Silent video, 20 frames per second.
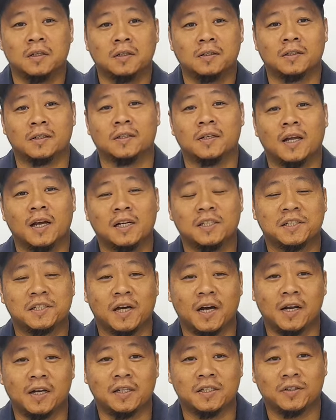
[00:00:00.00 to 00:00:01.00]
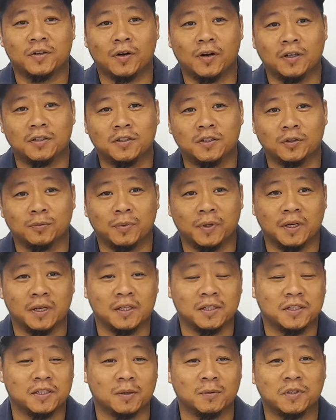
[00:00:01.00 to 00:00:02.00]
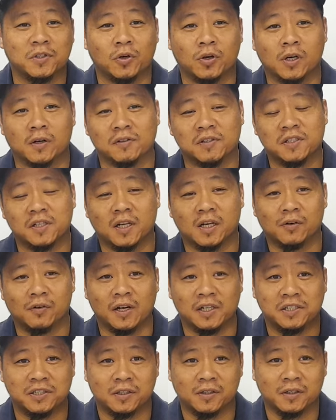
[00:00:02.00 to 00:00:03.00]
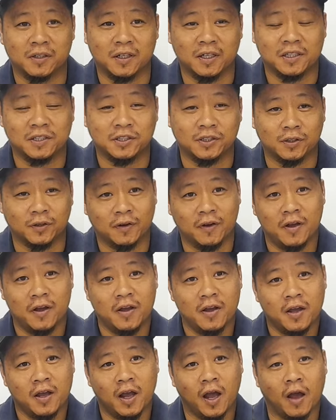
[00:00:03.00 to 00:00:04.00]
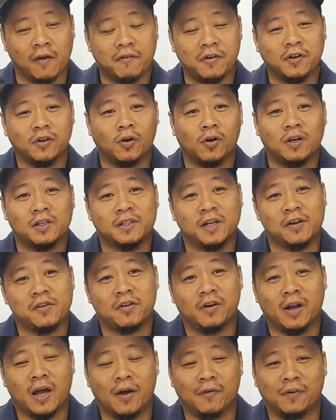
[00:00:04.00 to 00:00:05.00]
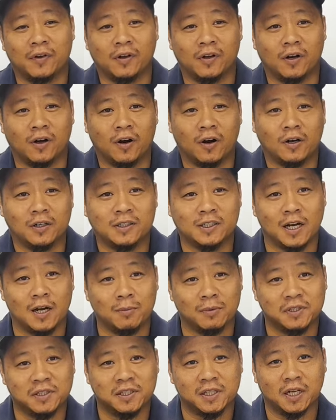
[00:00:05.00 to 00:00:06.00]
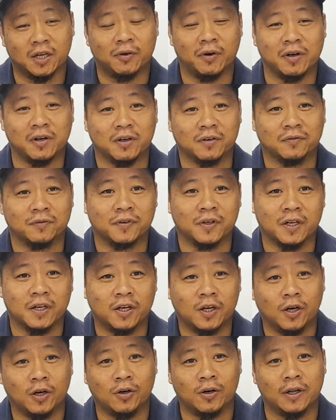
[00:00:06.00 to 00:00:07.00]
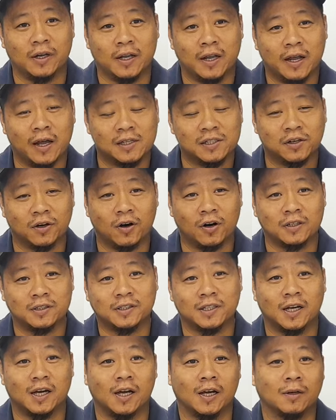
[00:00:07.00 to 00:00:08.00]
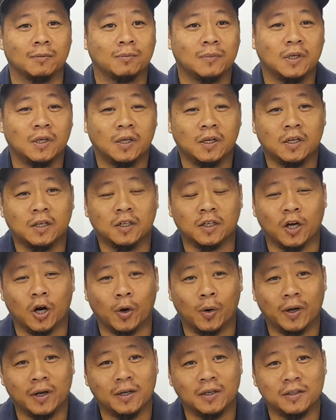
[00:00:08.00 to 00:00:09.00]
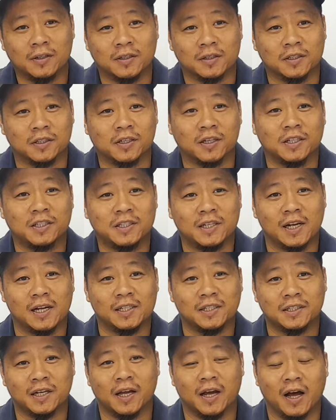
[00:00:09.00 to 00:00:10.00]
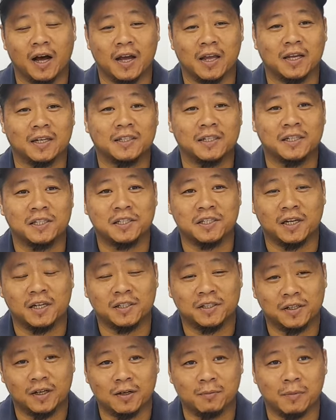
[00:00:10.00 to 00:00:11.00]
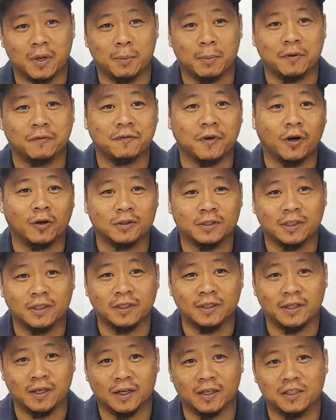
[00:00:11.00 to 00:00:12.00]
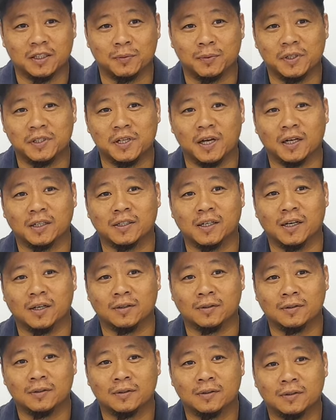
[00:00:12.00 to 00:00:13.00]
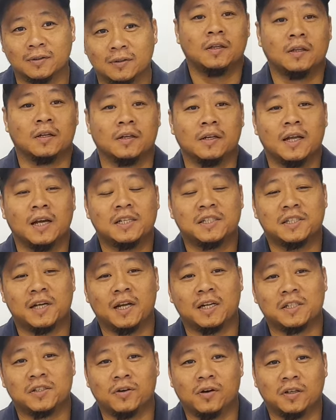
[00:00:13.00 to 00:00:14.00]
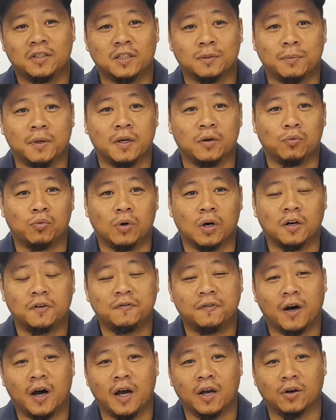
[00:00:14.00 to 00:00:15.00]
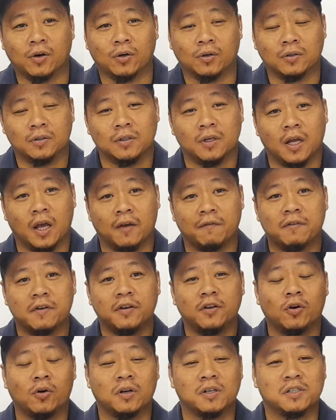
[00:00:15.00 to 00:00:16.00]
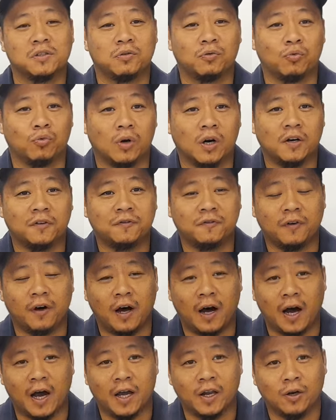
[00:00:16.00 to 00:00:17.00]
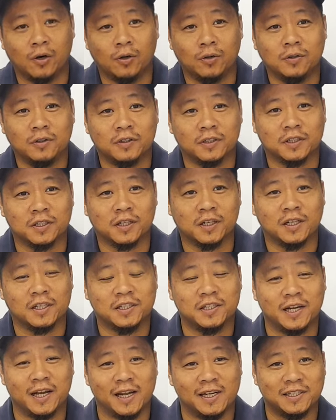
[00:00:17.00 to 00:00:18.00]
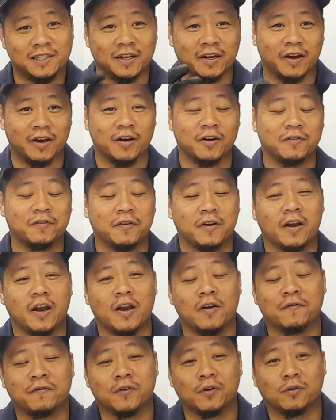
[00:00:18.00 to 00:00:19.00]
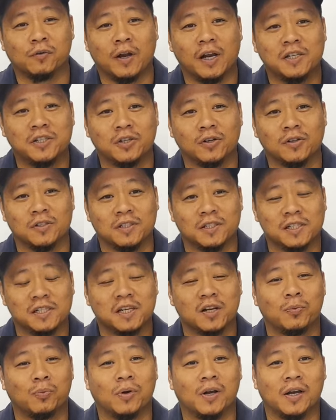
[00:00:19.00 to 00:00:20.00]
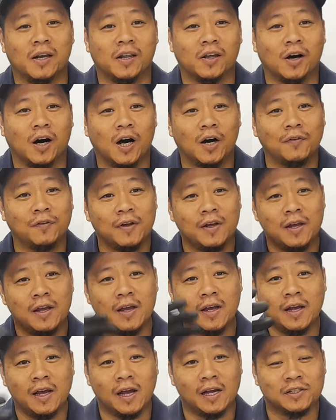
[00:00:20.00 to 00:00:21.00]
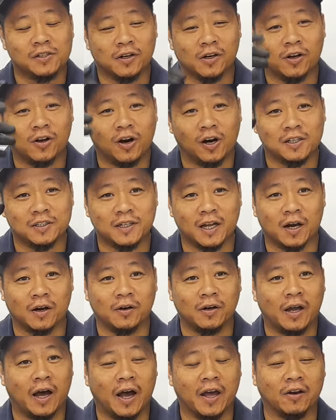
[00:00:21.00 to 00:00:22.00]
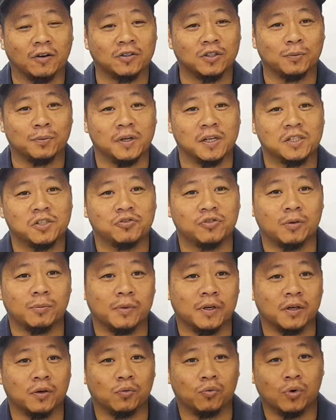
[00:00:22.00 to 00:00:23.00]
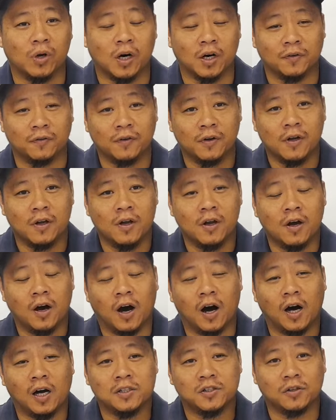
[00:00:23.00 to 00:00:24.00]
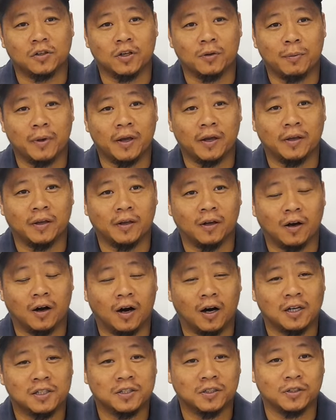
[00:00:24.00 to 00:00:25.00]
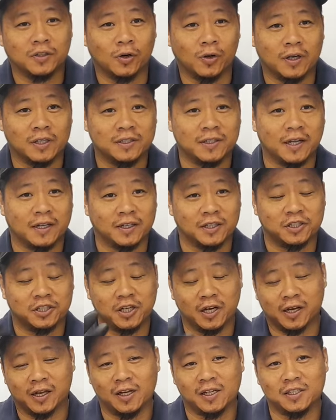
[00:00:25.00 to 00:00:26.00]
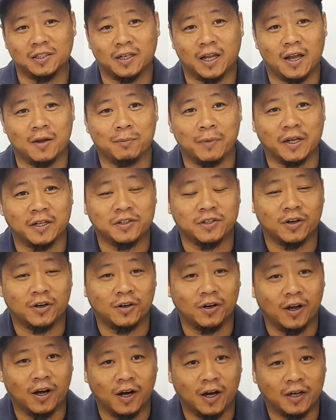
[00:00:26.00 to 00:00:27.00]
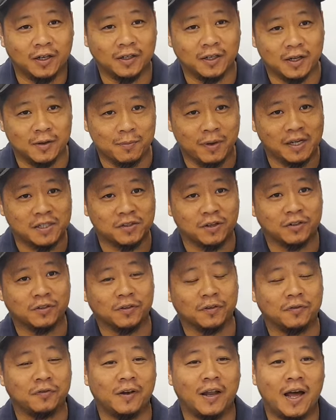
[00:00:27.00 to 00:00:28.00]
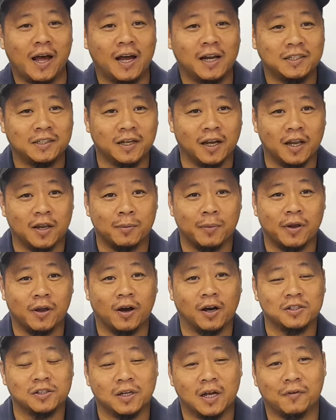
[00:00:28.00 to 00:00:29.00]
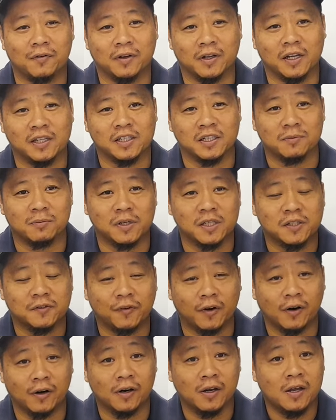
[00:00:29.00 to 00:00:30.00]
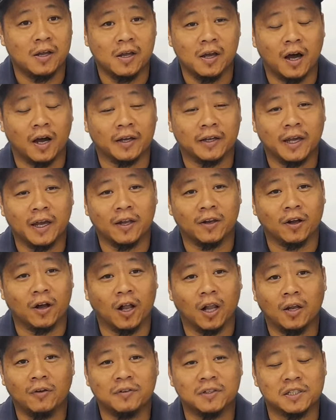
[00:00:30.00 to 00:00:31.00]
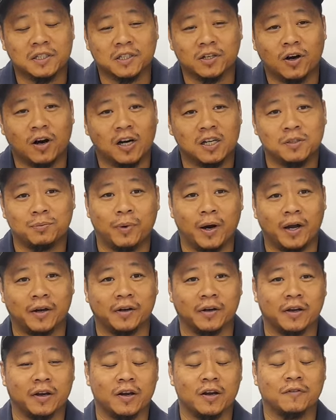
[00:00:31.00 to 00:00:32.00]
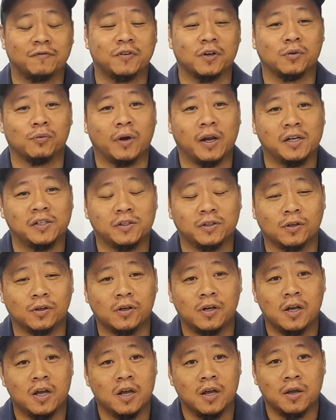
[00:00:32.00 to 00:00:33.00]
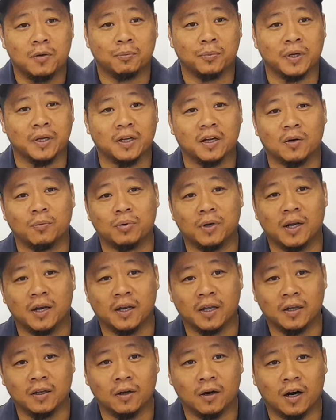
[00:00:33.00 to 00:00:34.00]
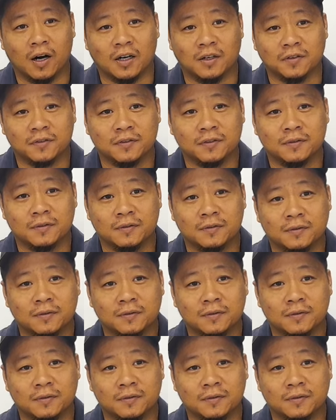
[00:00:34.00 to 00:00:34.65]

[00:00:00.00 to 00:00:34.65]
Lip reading: The next sign is going to be some sort of acceleration issue. If you notice that you're having a hard time accelerating your vehicle and it has a hard time going, there's a good chance that IAT sensor may be faulty and it should be checked out. The next sign is going to be rough idle. If you notice rough idle, there's a good chance that air and fuel ratio is just completely off. It's going to cause that idle to be extremely rough. Also, you may also notice that the check engine light may turn on, it may start to flash, and you may also have an engine misfire. Again, all of this is caused by the air and fuel ratio being completely off.